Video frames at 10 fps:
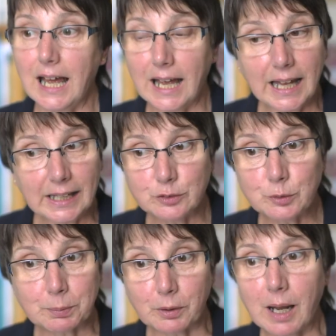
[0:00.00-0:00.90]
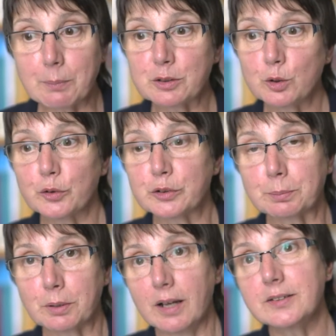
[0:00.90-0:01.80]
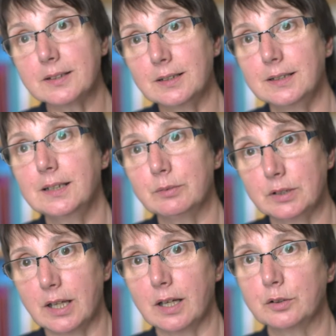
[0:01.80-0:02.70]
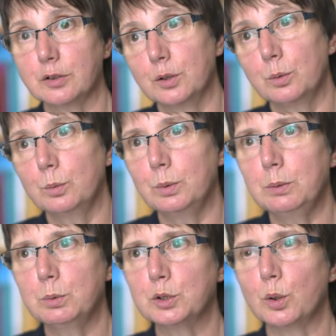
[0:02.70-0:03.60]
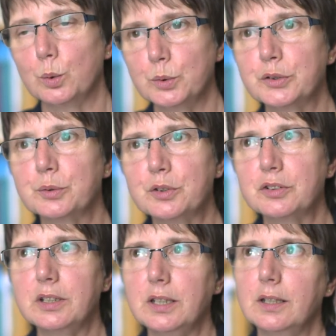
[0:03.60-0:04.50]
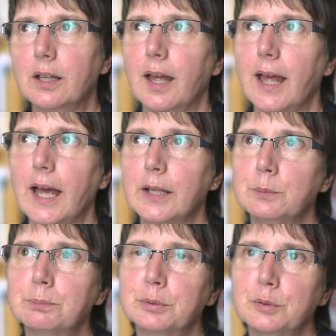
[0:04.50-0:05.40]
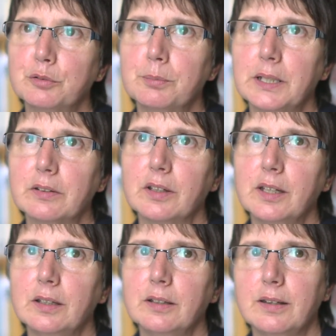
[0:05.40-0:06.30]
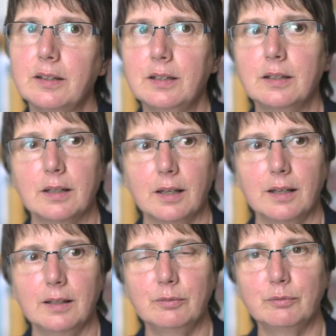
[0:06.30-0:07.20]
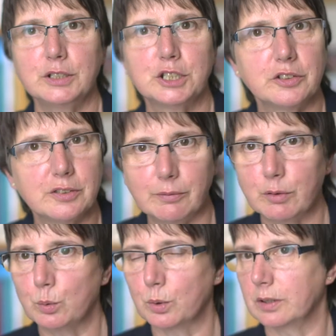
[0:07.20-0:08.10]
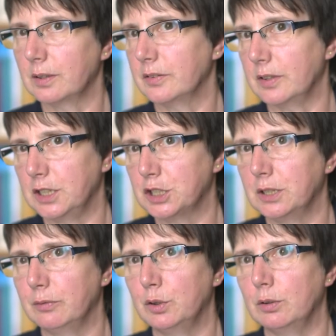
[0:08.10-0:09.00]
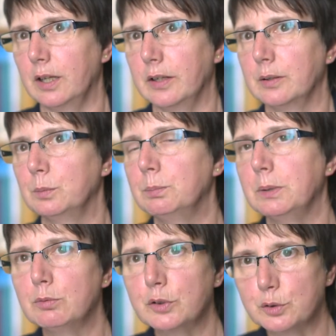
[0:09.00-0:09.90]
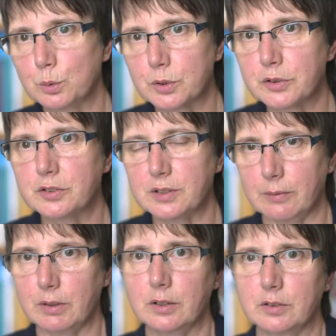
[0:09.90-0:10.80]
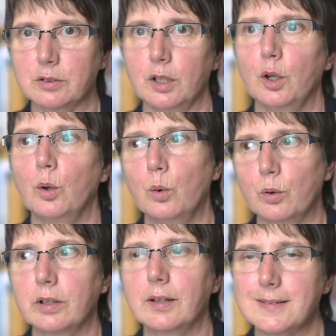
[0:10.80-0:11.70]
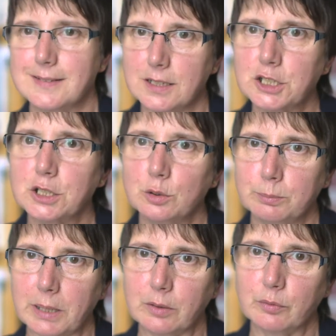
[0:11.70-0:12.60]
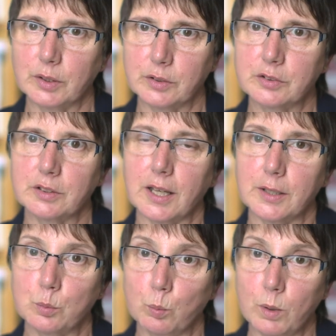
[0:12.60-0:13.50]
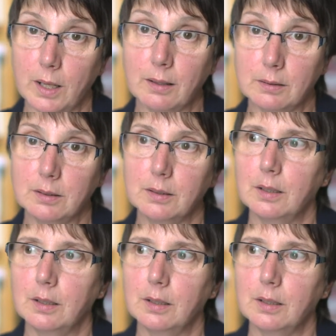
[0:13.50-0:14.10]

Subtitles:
And perhaps not surprisingly, given that, we would also see an improvement in the efficiency of the organisation, if you like. There would be resource savings, organisational benefits as well